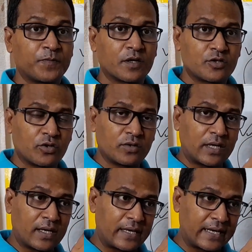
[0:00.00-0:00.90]
So
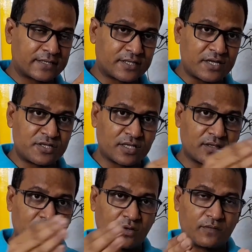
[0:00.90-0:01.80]
the
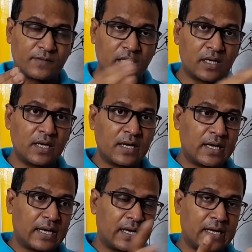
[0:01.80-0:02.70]
extension of the
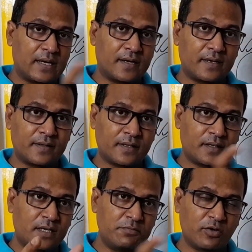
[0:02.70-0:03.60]

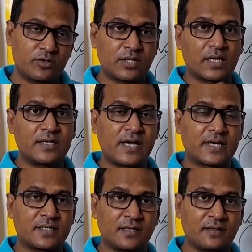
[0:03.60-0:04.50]
immunological
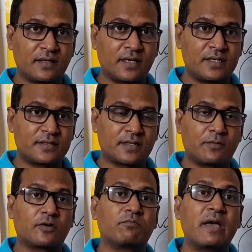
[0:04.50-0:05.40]
reaction is
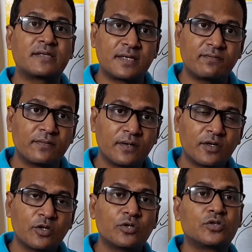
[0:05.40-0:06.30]
somewhat massive.
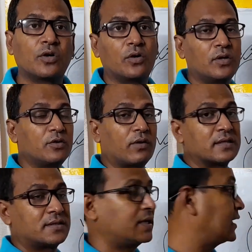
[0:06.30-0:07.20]
So you
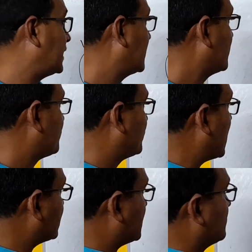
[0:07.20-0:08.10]
can say
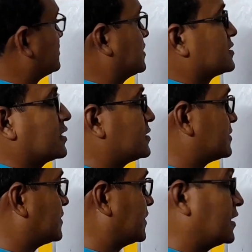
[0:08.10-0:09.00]
that
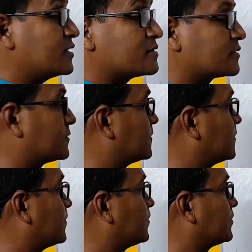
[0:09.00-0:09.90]
substances is
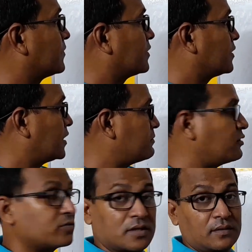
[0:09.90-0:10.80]

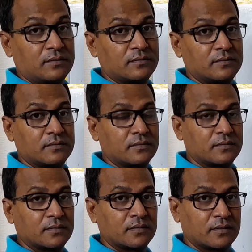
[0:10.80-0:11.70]
immunogen.
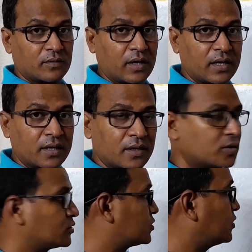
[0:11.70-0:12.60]
Okay.
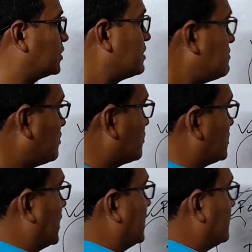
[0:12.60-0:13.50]
So
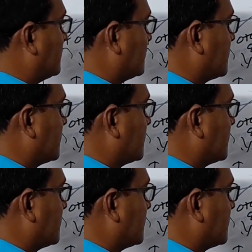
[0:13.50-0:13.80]
immunogen,